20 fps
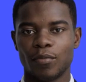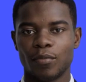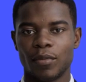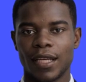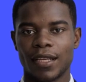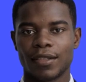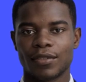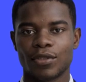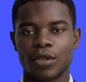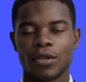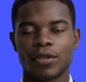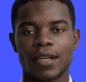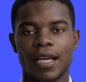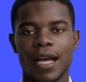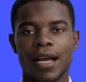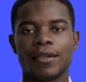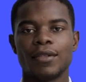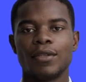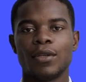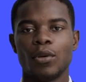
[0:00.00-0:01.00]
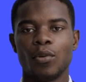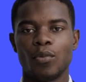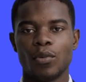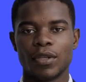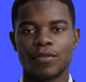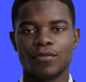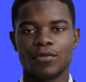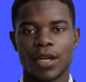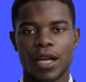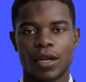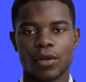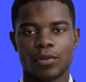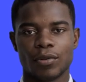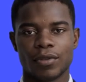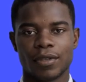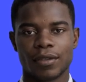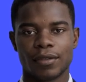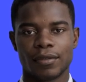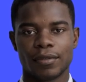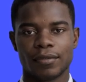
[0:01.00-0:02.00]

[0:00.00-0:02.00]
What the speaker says: based on the SQL found.